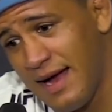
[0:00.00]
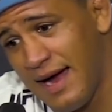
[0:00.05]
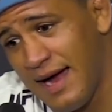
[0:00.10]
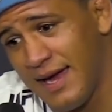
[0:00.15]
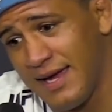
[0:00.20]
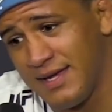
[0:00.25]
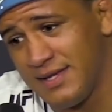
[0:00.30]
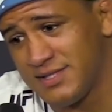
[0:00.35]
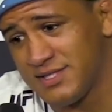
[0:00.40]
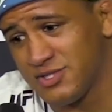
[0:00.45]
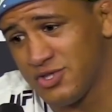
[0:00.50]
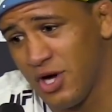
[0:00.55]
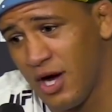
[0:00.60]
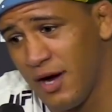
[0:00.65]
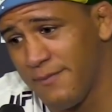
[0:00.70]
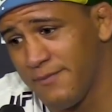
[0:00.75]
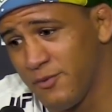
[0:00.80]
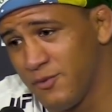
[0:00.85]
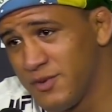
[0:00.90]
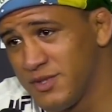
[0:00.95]
I
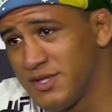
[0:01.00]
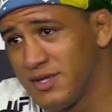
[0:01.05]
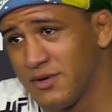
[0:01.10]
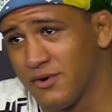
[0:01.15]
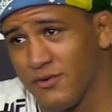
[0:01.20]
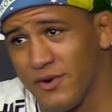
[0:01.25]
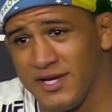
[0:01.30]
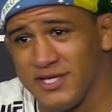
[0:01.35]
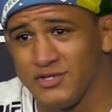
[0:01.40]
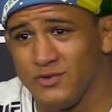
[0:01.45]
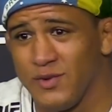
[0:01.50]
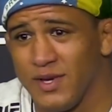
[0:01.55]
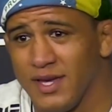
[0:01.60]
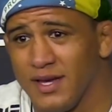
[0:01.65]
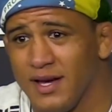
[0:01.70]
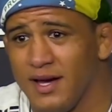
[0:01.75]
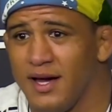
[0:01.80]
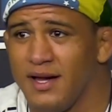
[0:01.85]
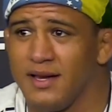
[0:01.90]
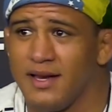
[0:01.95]
stopped with the crazy
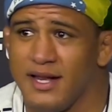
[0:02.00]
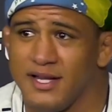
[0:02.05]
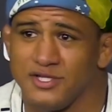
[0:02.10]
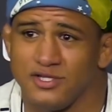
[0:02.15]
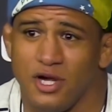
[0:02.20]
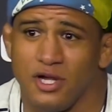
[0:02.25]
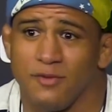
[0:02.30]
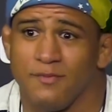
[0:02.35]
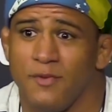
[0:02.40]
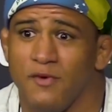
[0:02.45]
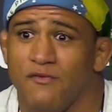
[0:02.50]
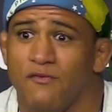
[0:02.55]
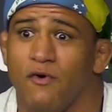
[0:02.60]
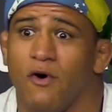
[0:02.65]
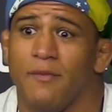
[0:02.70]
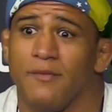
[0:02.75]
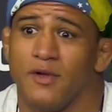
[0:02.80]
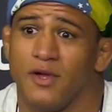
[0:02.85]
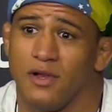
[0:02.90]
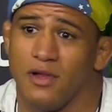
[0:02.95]
weight cut, I started
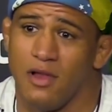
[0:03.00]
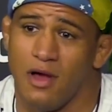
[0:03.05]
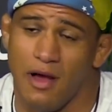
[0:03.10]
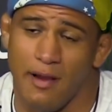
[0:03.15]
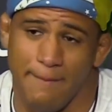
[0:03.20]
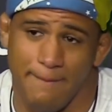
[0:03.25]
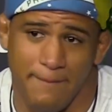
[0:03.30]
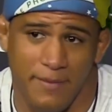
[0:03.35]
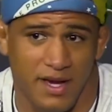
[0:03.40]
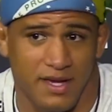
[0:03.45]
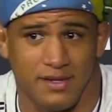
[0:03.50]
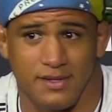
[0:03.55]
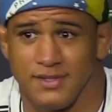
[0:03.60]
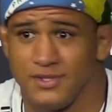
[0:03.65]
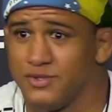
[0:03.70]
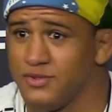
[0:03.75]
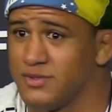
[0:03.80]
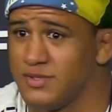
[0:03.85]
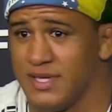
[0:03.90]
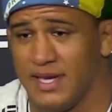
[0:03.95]
performing a lot better
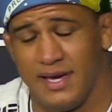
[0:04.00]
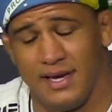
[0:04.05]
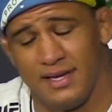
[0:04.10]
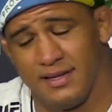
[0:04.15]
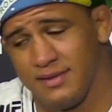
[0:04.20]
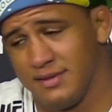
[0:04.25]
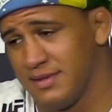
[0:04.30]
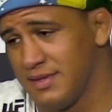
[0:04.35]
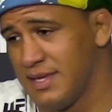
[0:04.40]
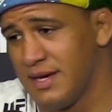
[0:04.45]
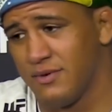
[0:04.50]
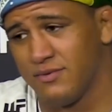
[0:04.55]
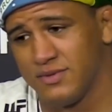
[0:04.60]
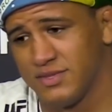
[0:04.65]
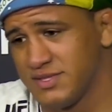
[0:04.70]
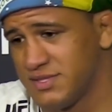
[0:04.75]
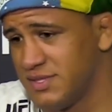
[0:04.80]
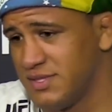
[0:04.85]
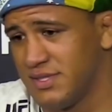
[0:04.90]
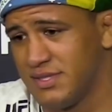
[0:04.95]
to that. That
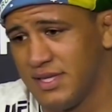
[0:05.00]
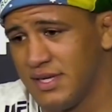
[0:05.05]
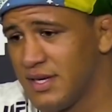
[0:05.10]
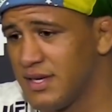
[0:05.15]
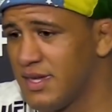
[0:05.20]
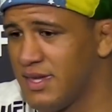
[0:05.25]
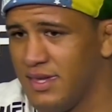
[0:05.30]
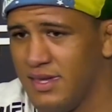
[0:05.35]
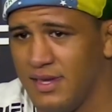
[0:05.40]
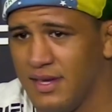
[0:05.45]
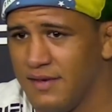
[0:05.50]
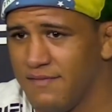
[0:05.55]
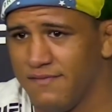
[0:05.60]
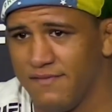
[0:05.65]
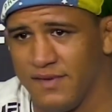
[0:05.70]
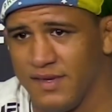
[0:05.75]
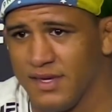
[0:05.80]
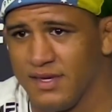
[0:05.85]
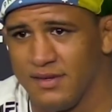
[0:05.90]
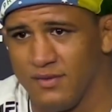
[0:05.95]
was the the key, I
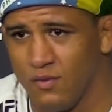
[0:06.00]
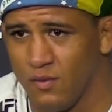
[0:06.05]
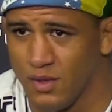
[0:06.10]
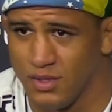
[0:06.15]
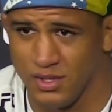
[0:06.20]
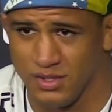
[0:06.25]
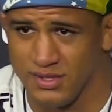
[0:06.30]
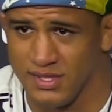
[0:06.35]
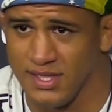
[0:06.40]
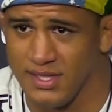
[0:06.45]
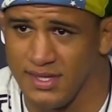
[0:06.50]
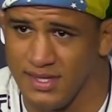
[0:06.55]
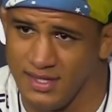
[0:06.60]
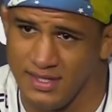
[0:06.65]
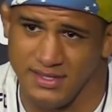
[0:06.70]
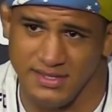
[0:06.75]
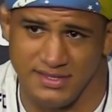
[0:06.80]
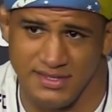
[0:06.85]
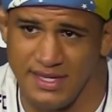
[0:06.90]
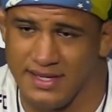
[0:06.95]
think. One of the
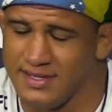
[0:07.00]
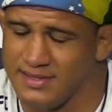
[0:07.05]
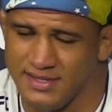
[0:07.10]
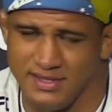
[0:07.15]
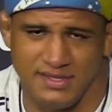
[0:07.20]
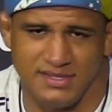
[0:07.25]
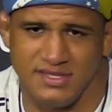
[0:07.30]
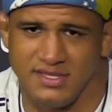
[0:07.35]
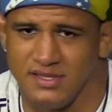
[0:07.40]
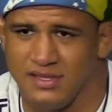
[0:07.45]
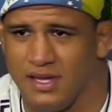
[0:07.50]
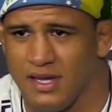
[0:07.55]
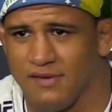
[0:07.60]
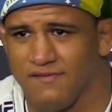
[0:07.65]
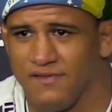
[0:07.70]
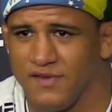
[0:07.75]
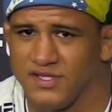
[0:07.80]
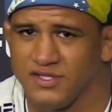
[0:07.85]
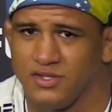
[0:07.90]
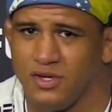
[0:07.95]
keys. Uh, it's a lot
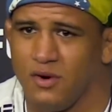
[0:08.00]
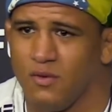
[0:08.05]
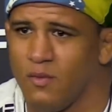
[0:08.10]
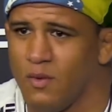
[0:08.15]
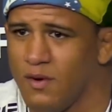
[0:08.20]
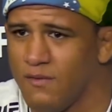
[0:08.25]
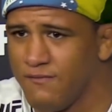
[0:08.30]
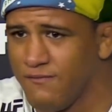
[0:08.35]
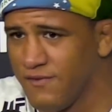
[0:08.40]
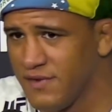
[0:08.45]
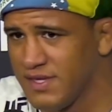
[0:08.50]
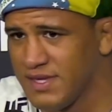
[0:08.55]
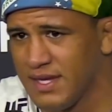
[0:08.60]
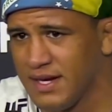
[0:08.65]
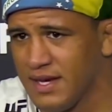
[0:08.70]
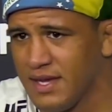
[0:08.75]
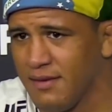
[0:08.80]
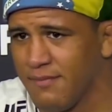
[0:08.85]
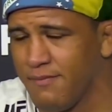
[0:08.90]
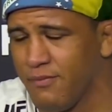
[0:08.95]
of things, not one thing that
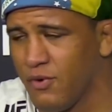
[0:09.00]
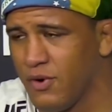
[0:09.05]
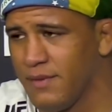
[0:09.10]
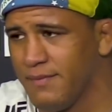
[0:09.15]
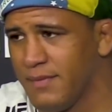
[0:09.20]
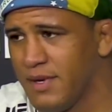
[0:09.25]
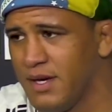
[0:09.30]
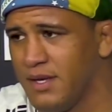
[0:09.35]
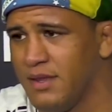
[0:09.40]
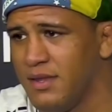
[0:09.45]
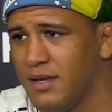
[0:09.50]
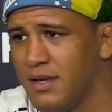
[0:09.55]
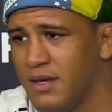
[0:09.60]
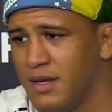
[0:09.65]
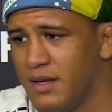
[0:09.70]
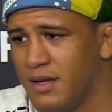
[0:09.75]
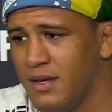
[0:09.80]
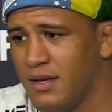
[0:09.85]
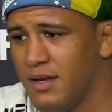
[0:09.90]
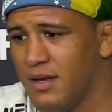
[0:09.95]
I can point, but
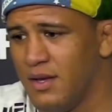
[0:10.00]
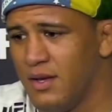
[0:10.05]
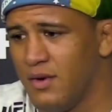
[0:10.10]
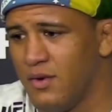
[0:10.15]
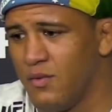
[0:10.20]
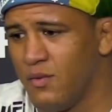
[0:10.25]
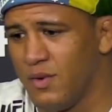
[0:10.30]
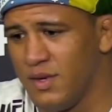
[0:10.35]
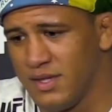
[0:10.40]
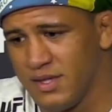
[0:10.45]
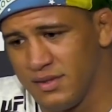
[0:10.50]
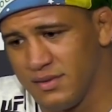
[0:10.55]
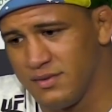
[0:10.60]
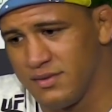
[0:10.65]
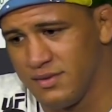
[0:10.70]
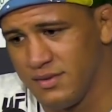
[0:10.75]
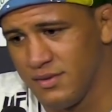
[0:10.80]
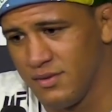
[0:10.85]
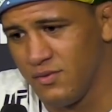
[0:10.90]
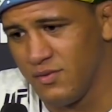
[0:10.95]
we
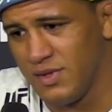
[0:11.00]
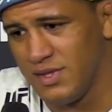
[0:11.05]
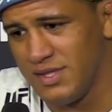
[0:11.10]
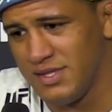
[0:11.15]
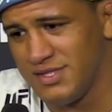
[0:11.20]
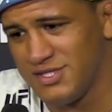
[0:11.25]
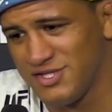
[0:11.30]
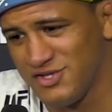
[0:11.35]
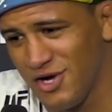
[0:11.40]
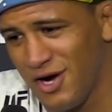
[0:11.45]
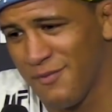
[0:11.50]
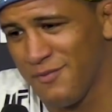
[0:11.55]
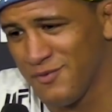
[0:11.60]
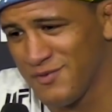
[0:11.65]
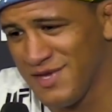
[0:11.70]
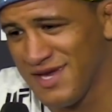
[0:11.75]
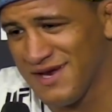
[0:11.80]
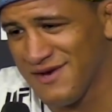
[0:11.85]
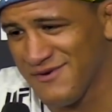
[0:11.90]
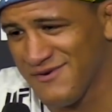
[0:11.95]
we stopped
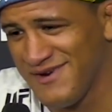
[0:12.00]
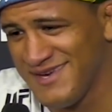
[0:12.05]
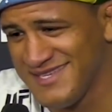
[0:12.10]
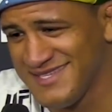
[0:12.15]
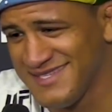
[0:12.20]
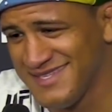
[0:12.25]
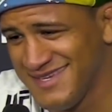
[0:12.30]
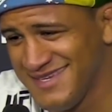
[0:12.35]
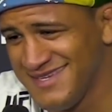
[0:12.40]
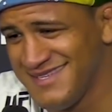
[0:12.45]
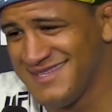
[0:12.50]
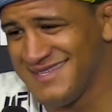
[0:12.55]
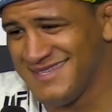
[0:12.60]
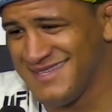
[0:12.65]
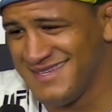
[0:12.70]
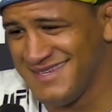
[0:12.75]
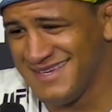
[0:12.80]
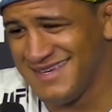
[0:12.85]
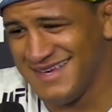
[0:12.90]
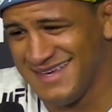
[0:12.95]
with that
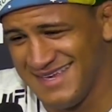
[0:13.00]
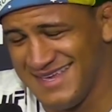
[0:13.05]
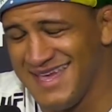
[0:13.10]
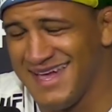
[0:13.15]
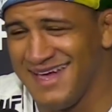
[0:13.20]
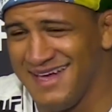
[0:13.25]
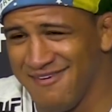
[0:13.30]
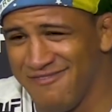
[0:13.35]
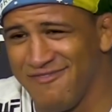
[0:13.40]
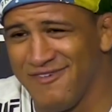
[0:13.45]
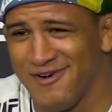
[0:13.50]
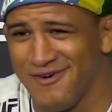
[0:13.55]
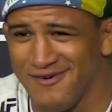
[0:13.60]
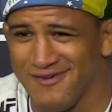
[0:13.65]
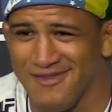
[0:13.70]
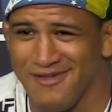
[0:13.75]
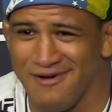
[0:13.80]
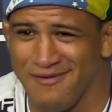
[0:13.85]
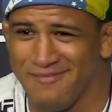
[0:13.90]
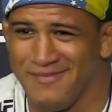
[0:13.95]
craziness. Yeah, I felt
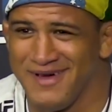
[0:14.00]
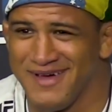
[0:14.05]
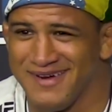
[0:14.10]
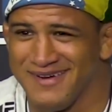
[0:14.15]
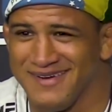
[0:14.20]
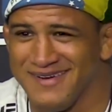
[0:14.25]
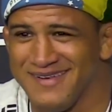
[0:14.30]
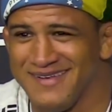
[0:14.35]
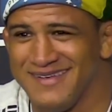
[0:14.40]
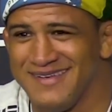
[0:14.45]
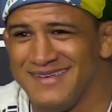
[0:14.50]
a lot better.